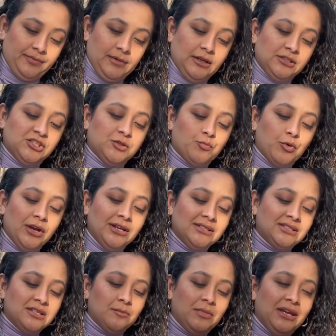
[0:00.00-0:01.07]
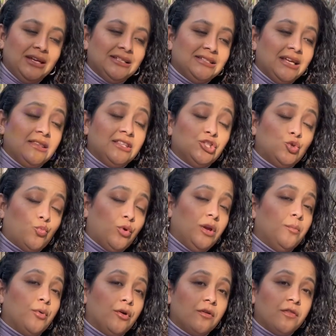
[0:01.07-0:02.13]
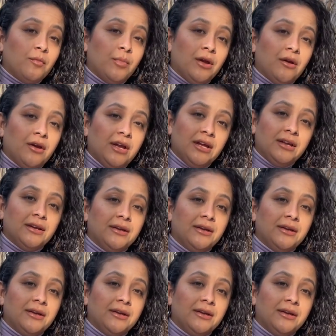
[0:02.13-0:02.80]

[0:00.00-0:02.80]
Spring, to me, it's like this rebirth period.